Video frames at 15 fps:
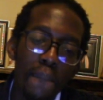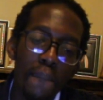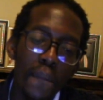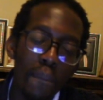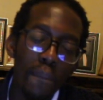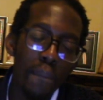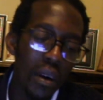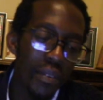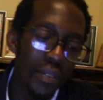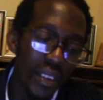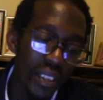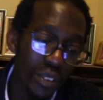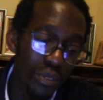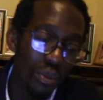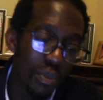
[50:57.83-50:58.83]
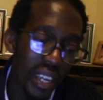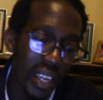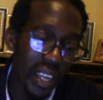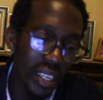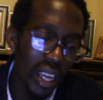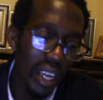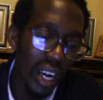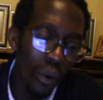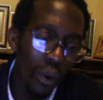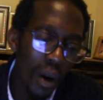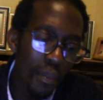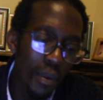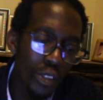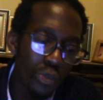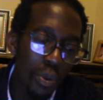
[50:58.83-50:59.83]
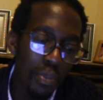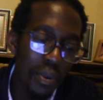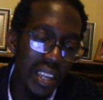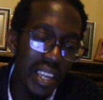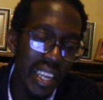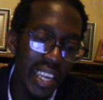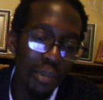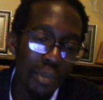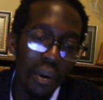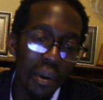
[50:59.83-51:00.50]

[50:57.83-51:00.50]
motherfuckers would be like, "Oh, why must we be led by